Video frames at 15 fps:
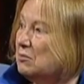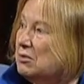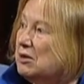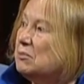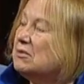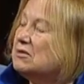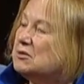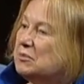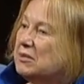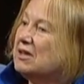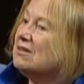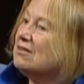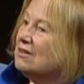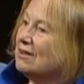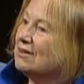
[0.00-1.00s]
People
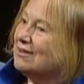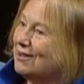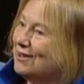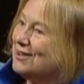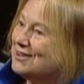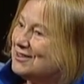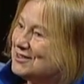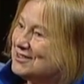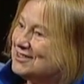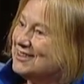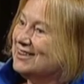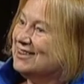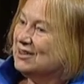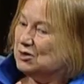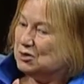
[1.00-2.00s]
depend on us
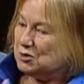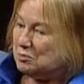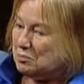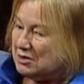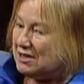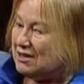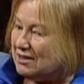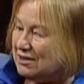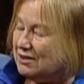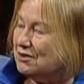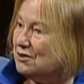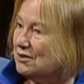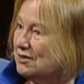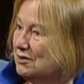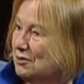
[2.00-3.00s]
to be
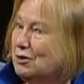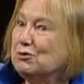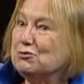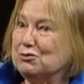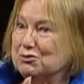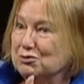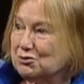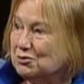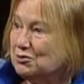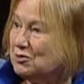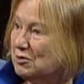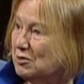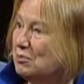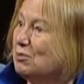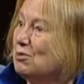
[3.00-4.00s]
here in the country, to do the
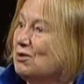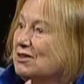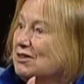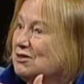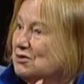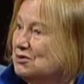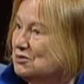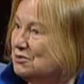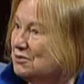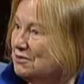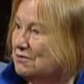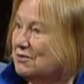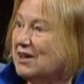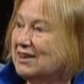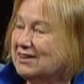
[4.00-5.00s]
reporting, to do the
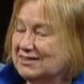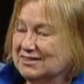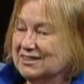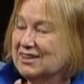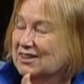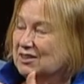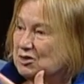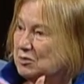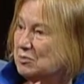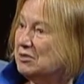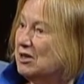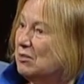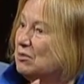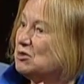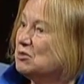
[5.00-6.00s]
facts, to
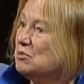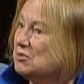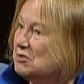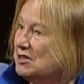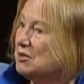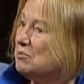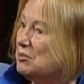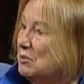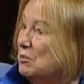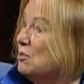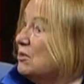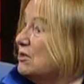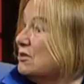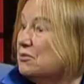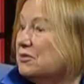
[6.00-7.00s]
be able to present people
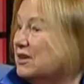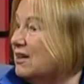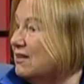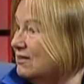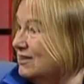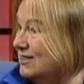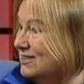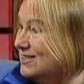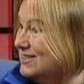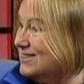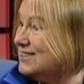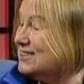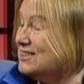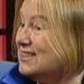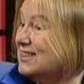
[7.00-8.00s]
what the reality is.
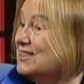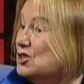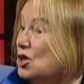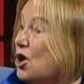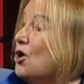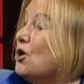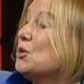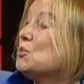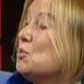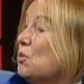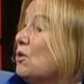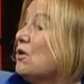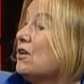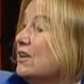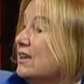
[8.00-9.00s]
It's hard
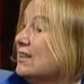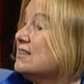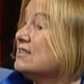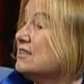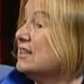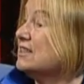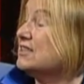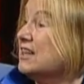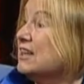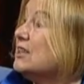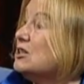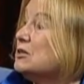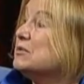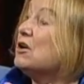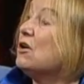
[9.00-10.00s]
work, and it's
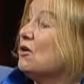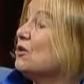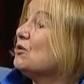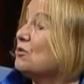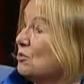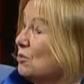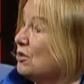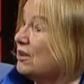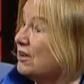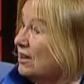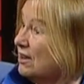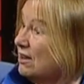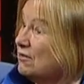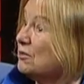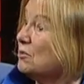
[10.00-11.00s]
getting to be harder work
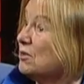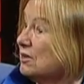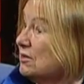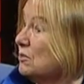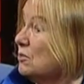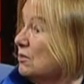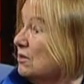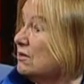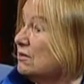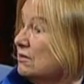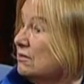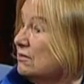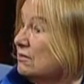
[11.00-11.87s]
everywhere in the world.